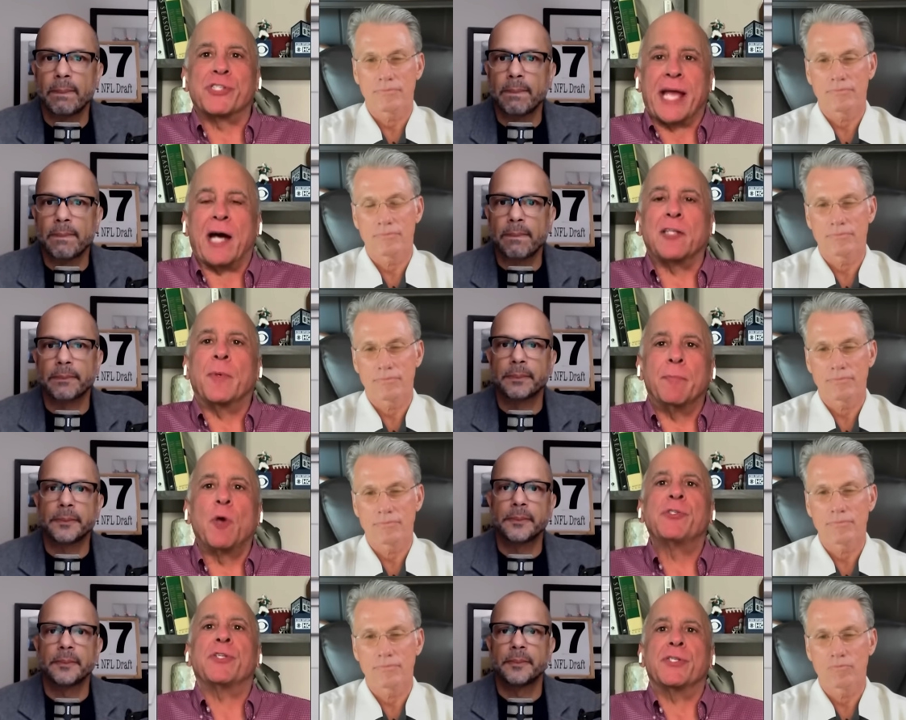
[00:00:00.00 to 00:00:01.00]
Speaker 1: all scouts,
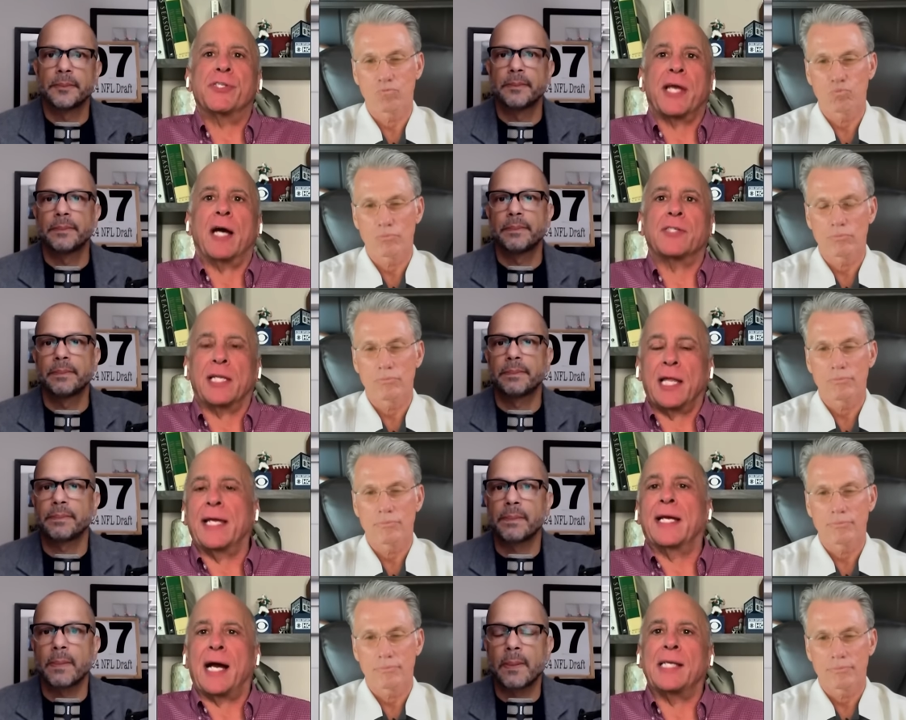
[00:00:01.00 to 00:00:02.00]
but most of the scouts. I
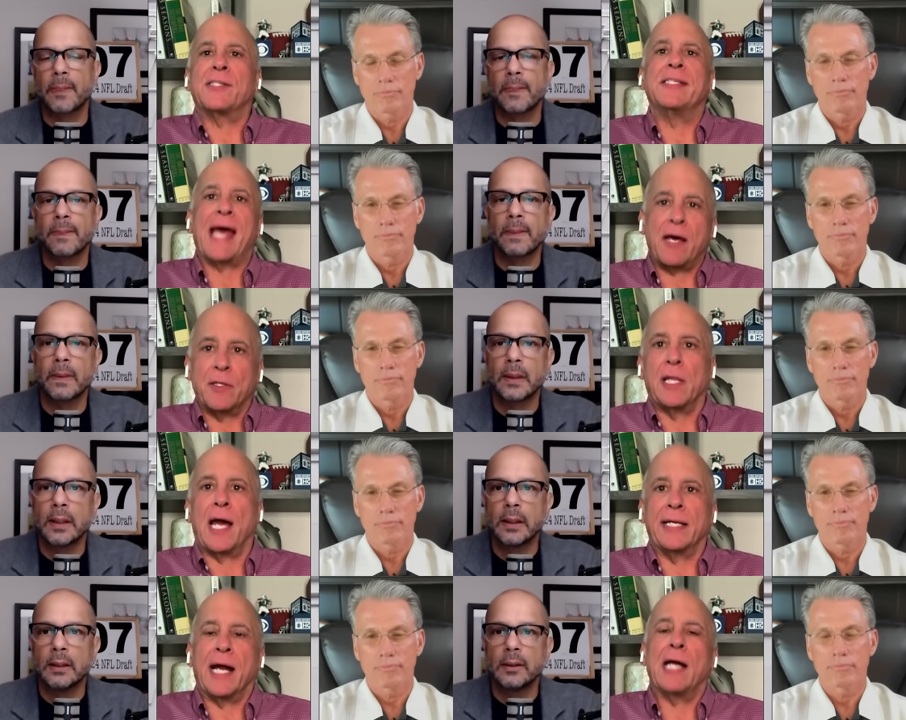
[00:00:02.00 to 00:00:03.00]
like guys down the
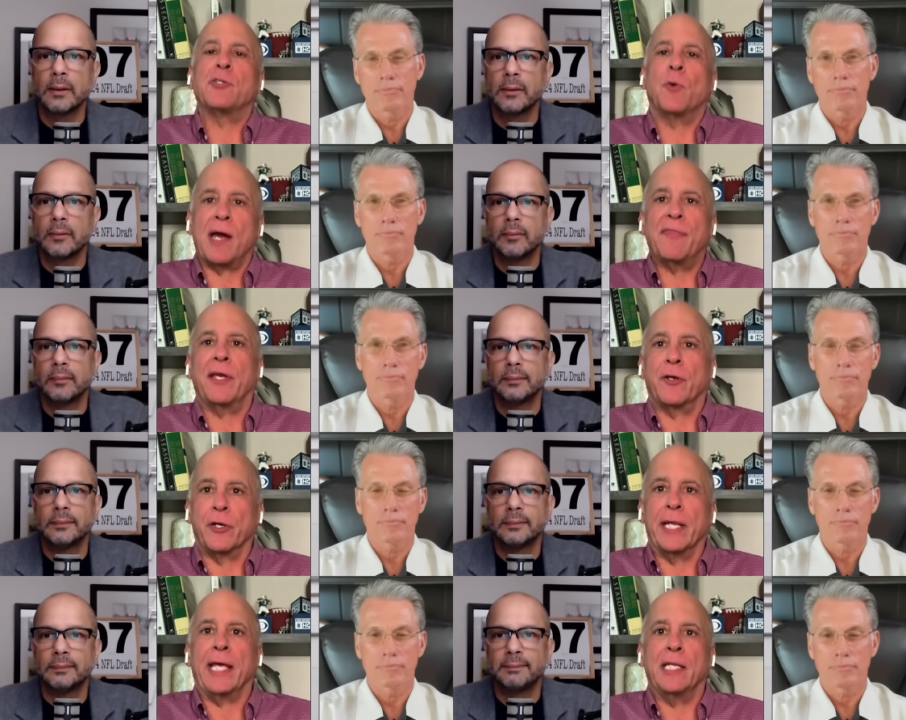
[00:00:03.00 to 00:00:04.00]
line guys who I think
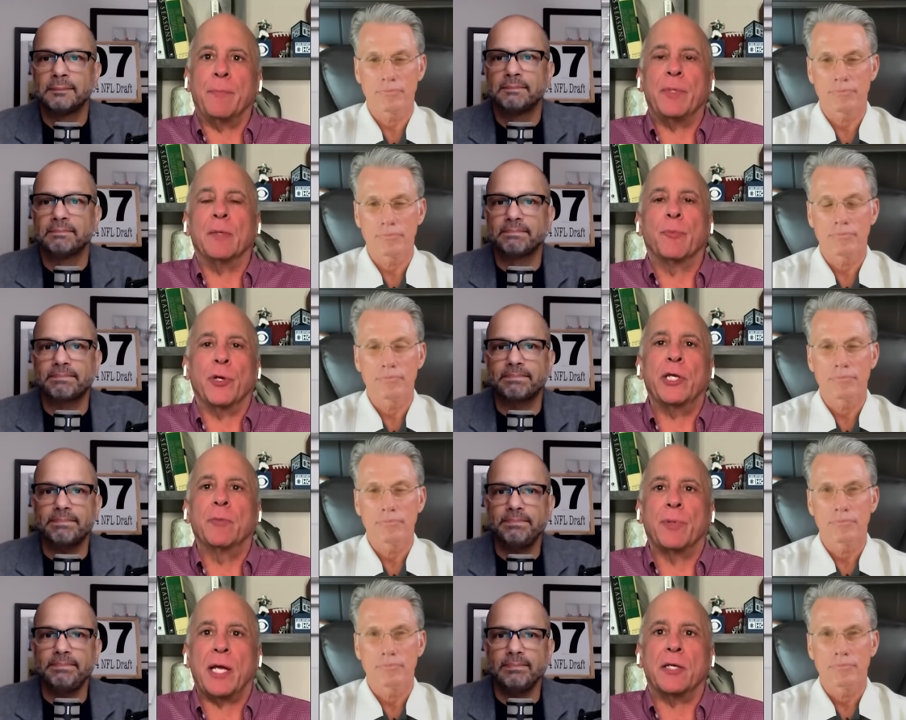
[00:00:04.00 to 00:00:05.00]
are going to end up being pretty
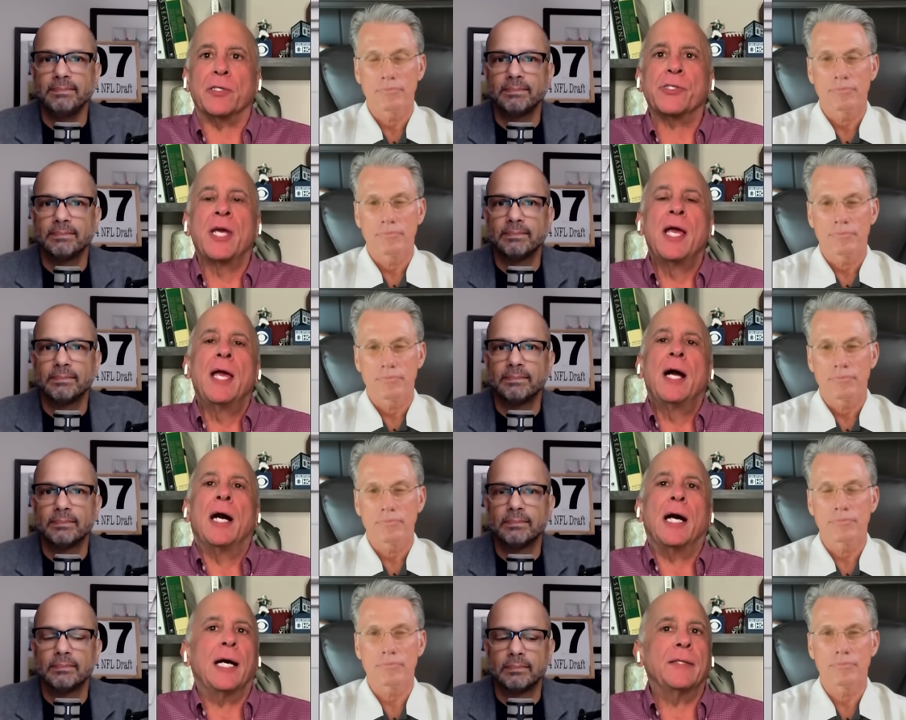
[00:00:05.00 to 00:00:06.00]
good players.
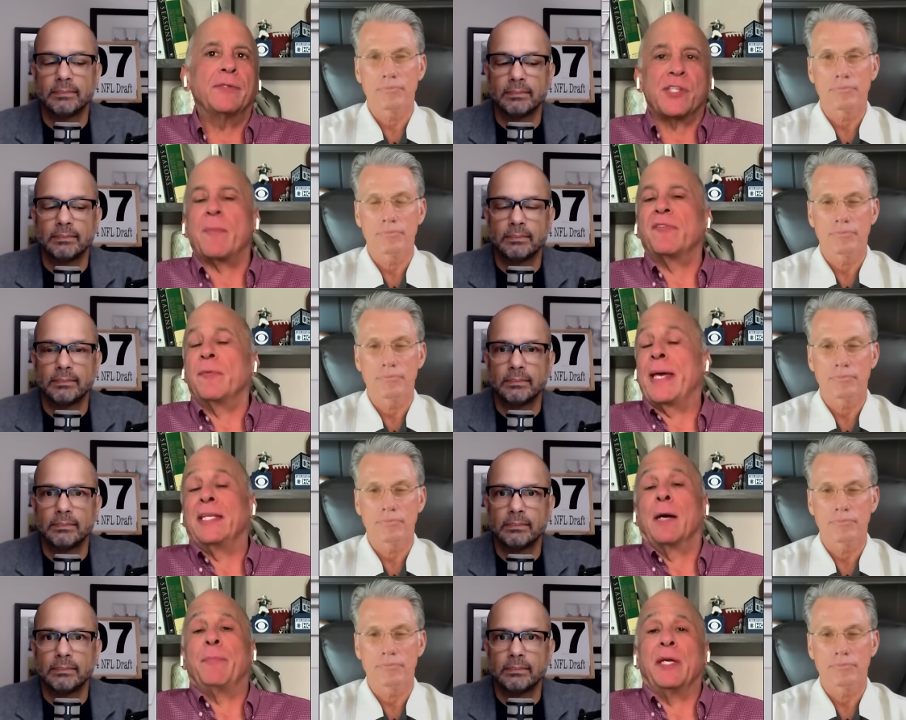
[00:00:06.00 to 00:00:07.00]
Uh, some of them
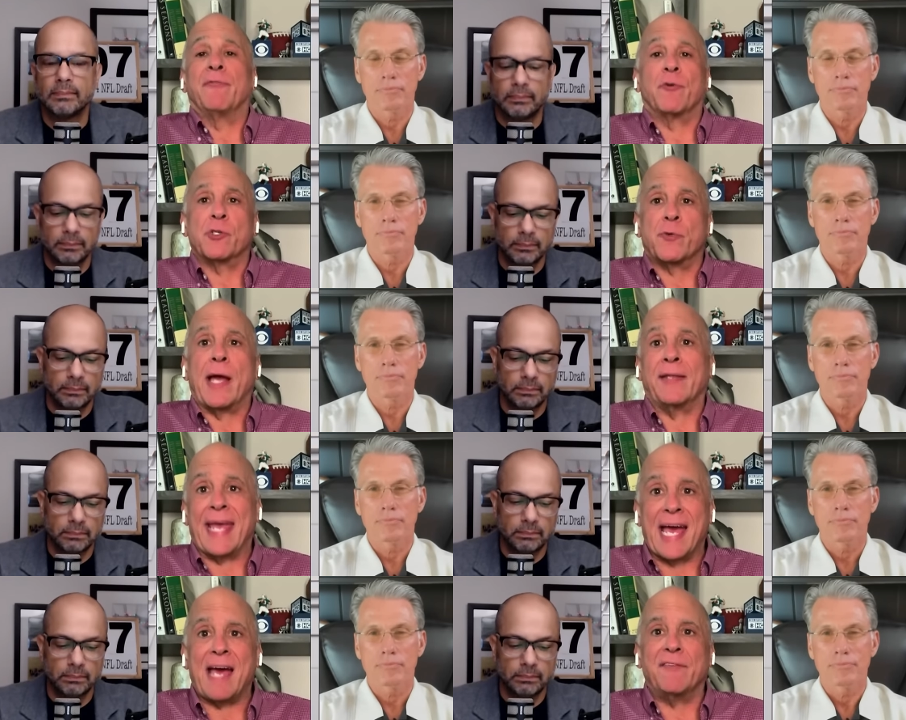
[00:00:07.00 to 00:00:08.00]
end up being first
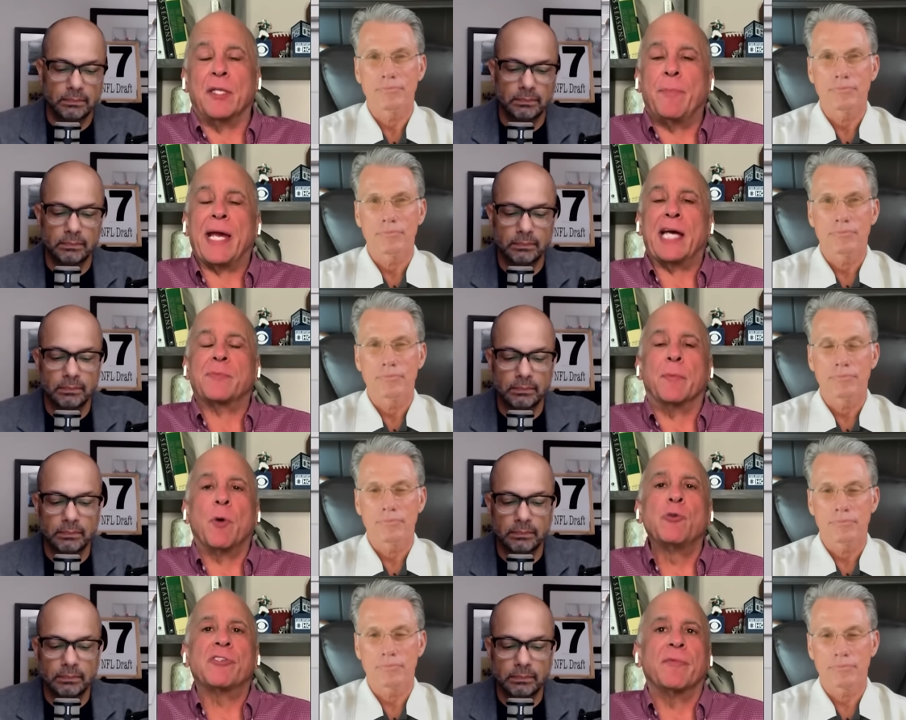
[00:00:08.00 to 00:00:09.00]
round they have in the past,
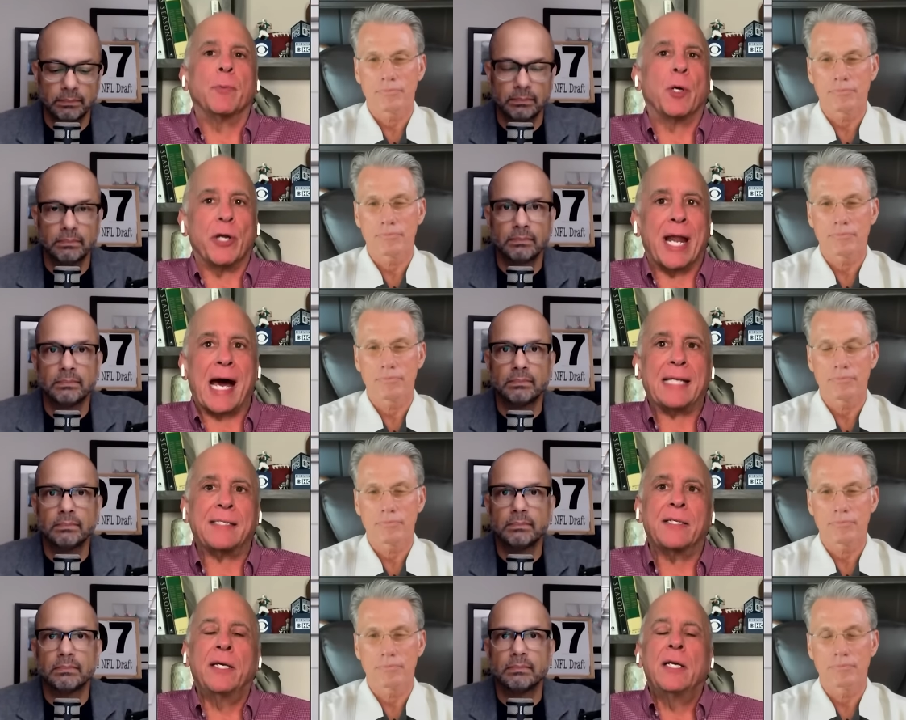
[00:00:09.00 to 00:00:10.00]
but most of them are not.